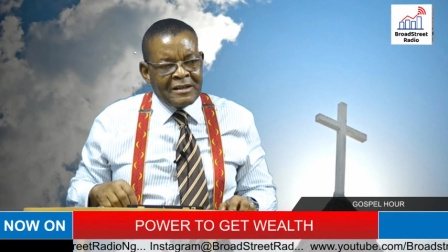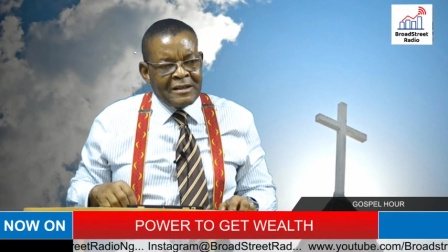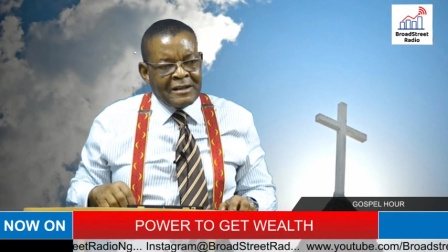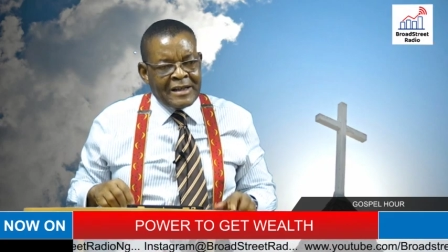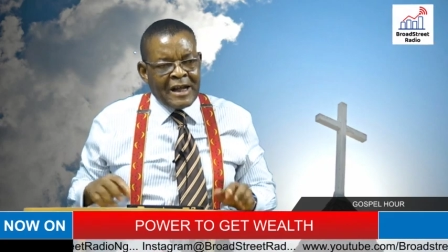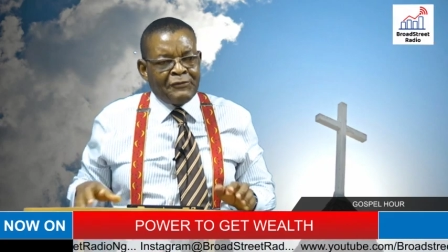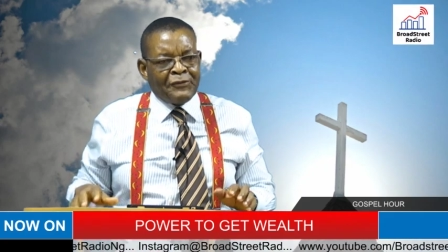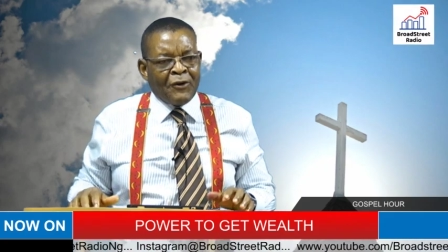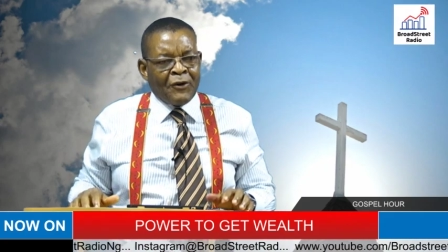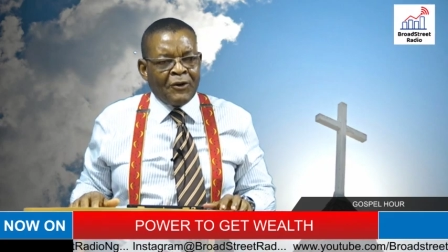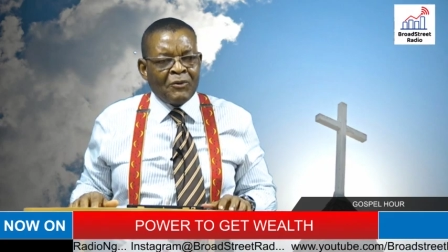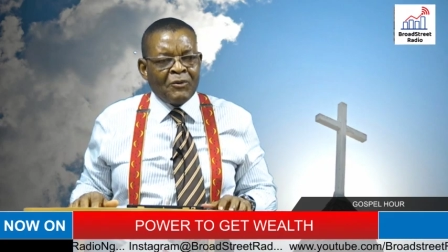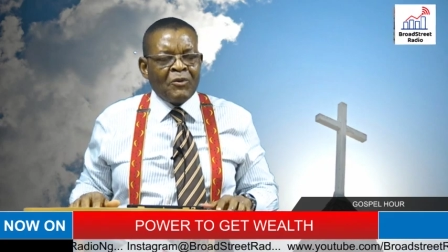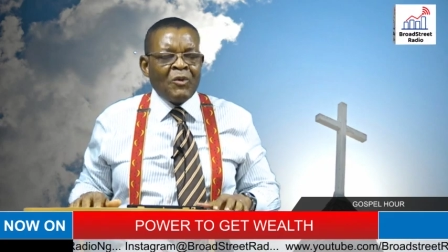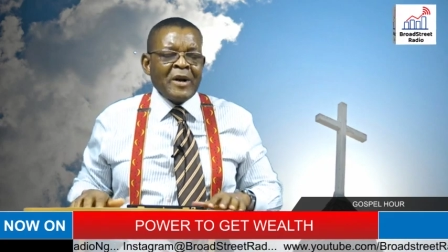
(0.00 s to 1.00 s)
Therefore,
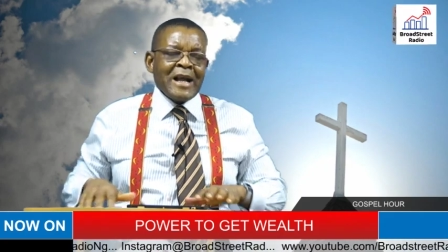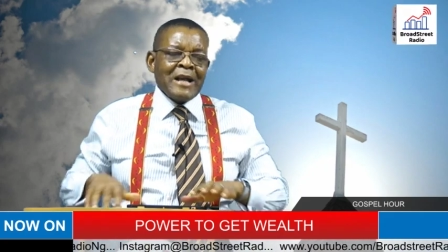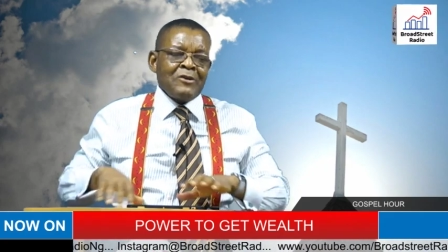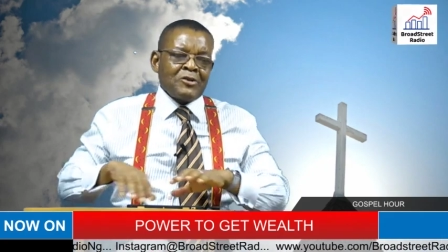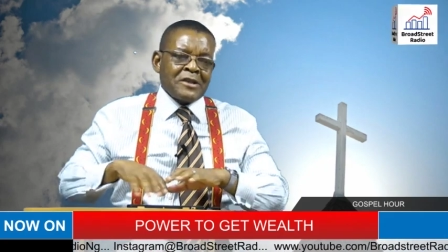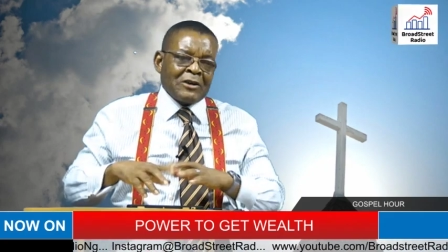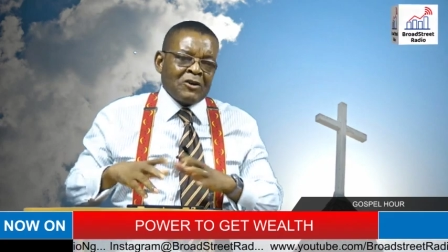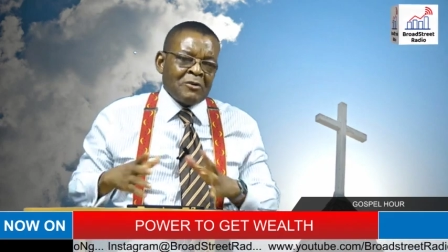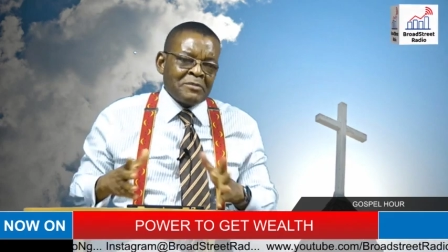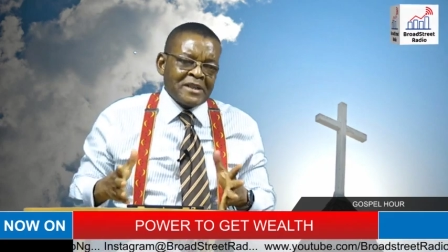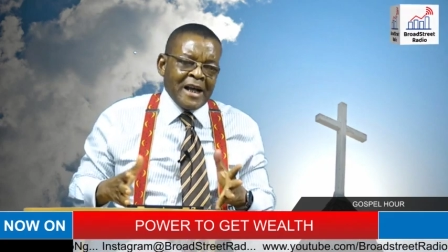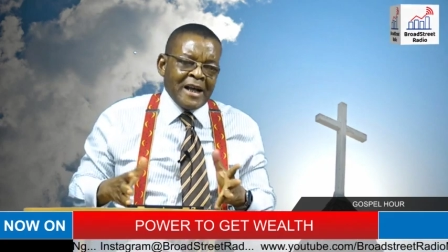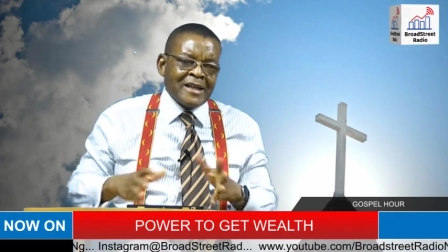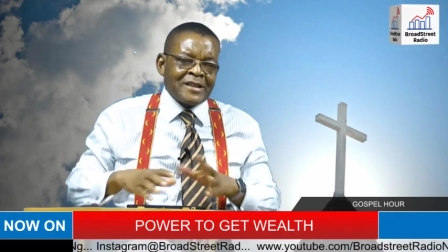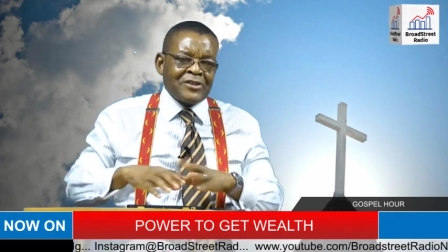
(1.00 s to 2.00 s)
whether you're
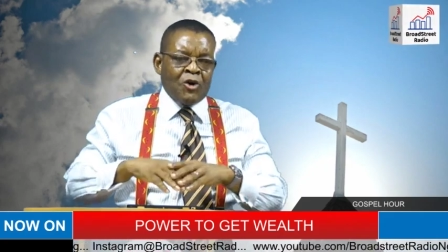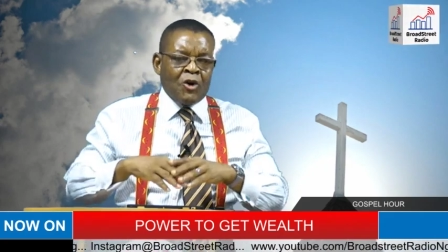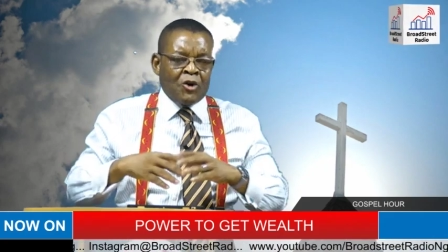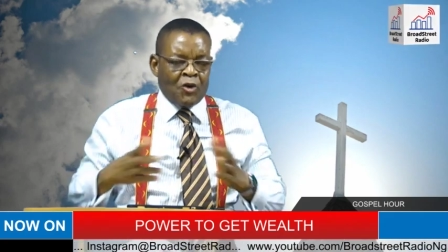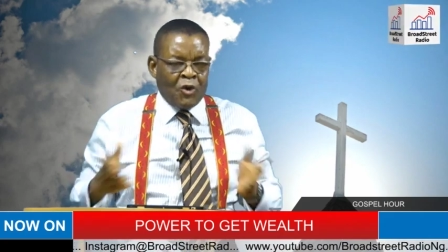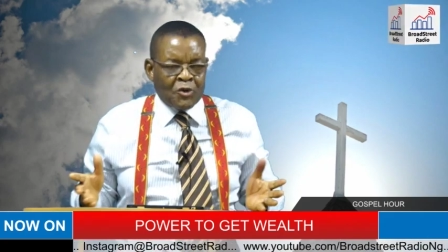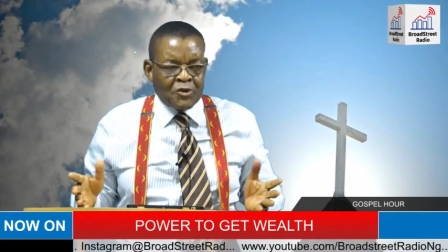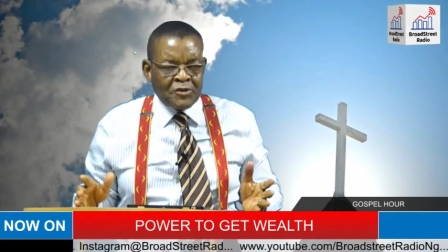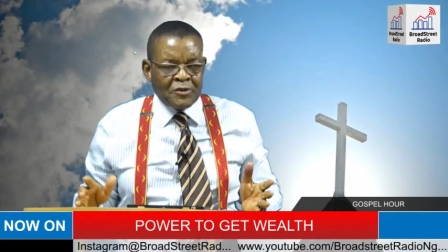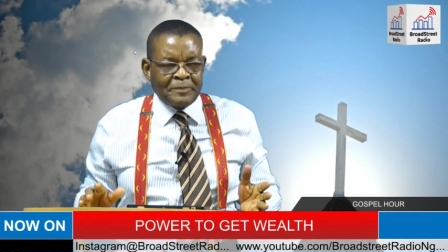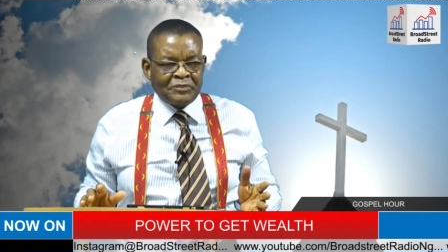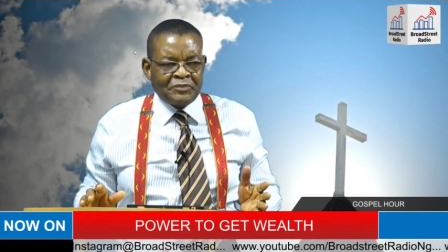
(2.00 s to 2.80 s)
circumcised or not,